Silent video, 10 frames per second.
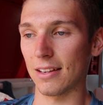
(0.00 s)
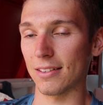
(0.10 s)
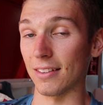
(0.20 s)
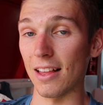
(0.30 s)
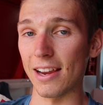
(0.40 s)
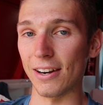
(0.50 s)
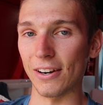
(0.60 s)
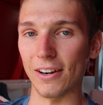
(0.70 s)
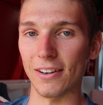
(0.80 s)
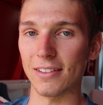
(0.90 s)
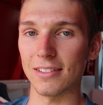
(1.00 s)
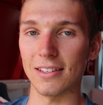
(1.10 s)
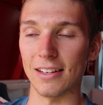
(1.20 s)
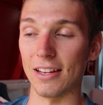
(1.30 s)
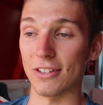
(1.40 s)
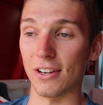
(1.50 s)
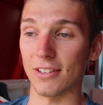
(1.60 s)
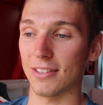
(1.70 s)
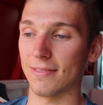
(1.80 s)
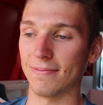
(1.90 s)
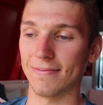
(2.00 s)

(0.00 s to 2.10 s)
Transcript: it's lighter, it's just,